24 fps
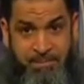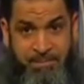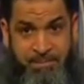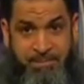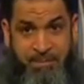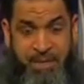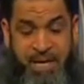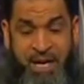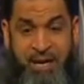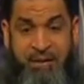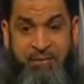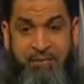
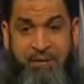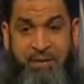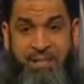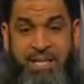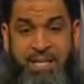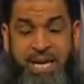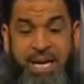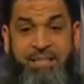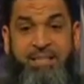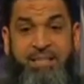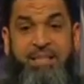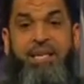after
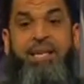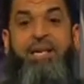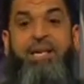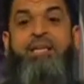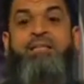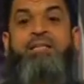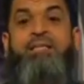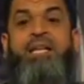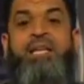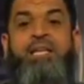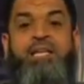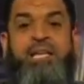that,
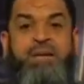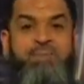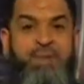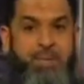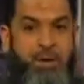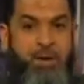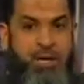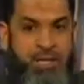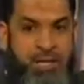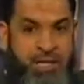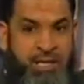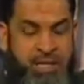tell them
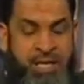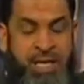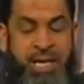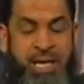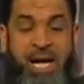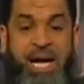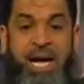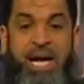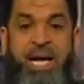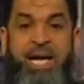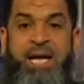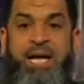about the
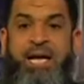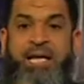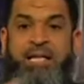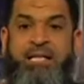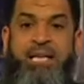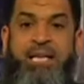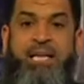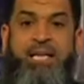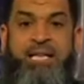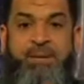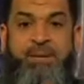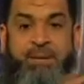salah,
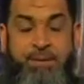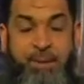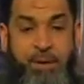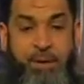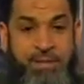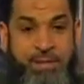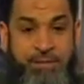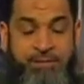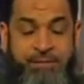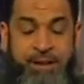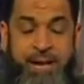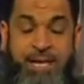tell them about
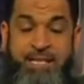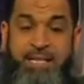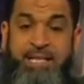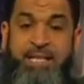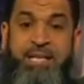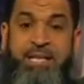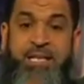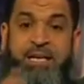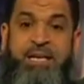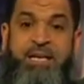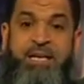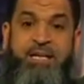the
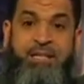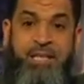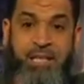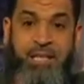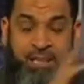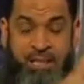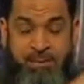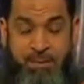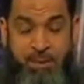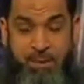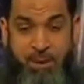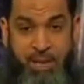fasting, tell
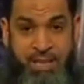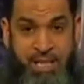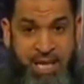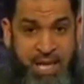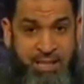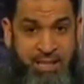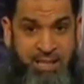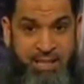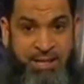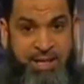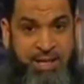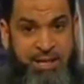them about
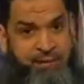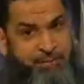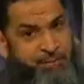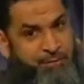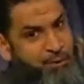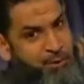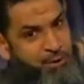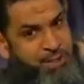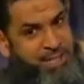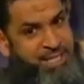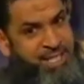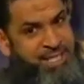hajj. Of
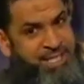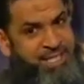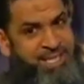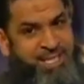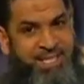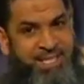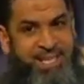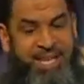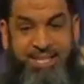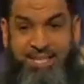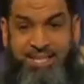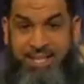course, this does
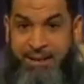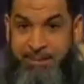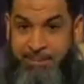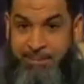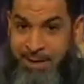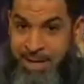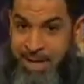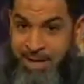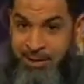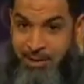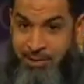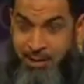not
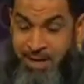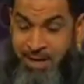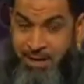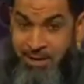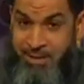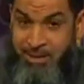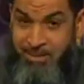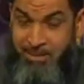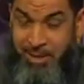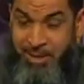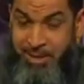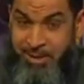apply to
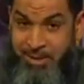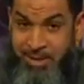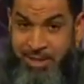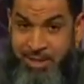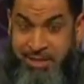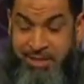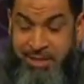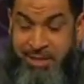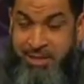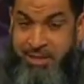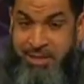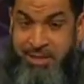us, brothers and
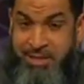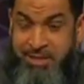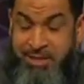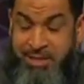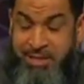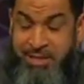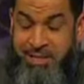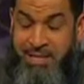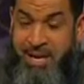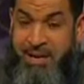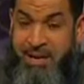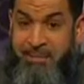sisters in
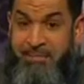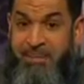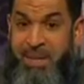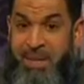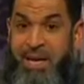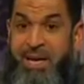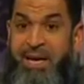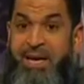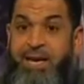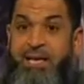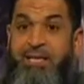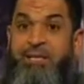Islam.
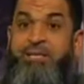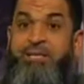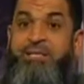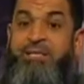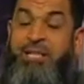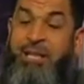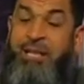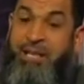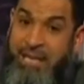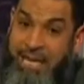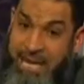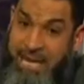You
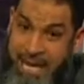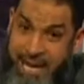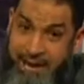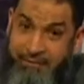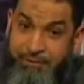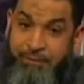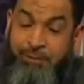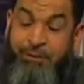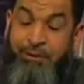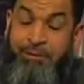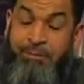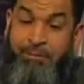still have
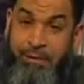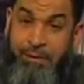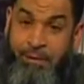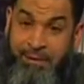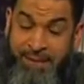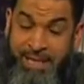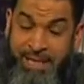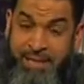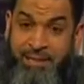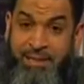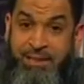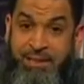to
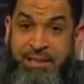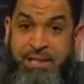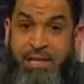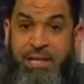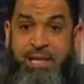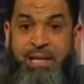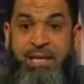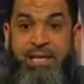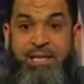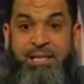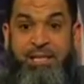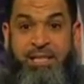implement
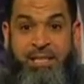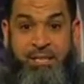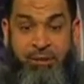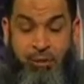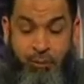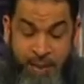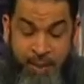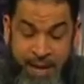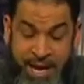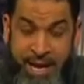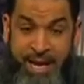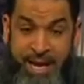the
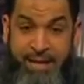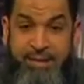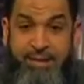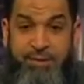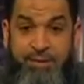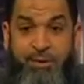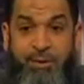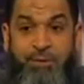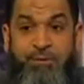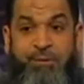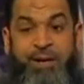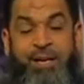commands
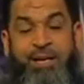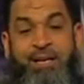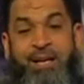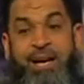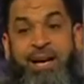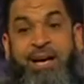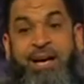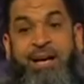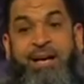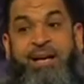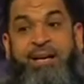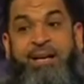of
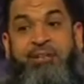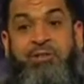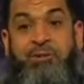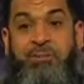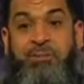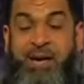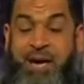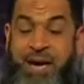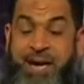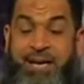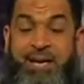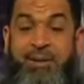Allah
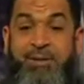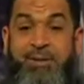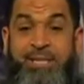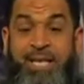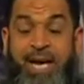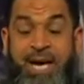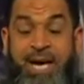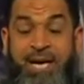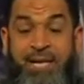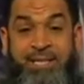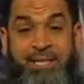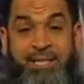subhanahu wa
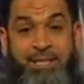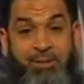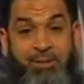ta'ala that you